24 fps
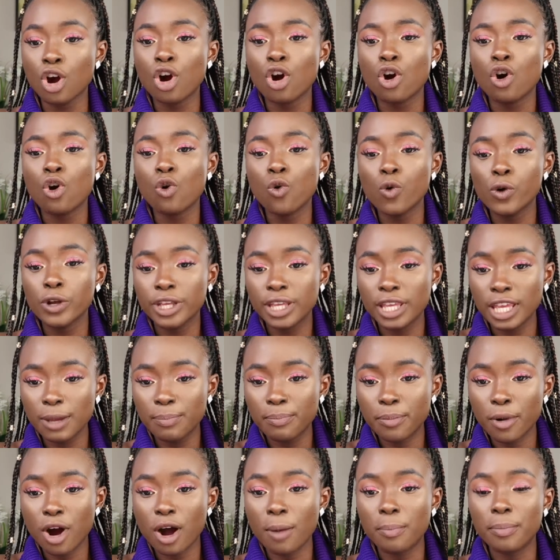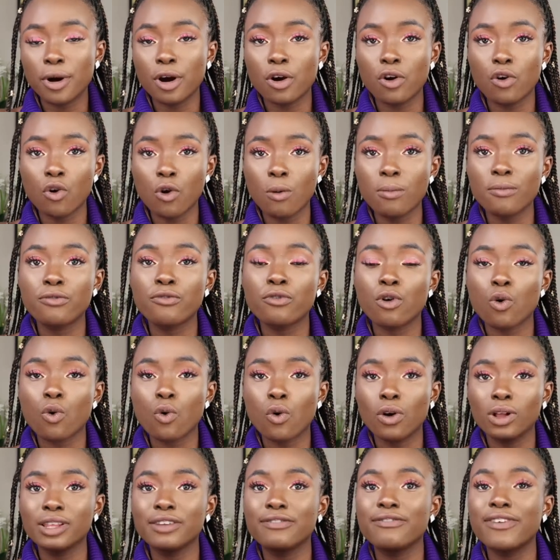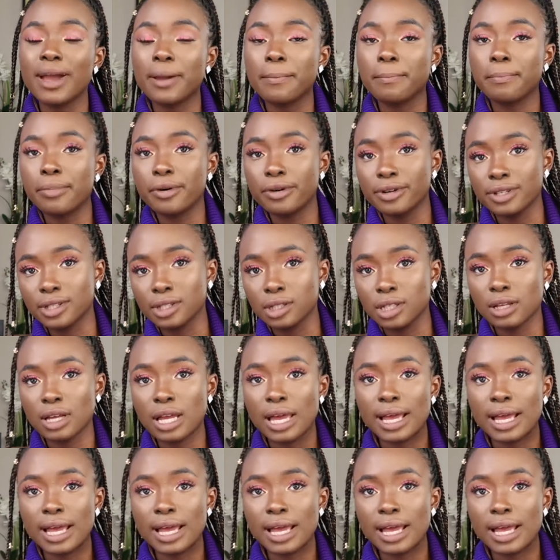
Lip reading: who keep up a home for a qualifying person.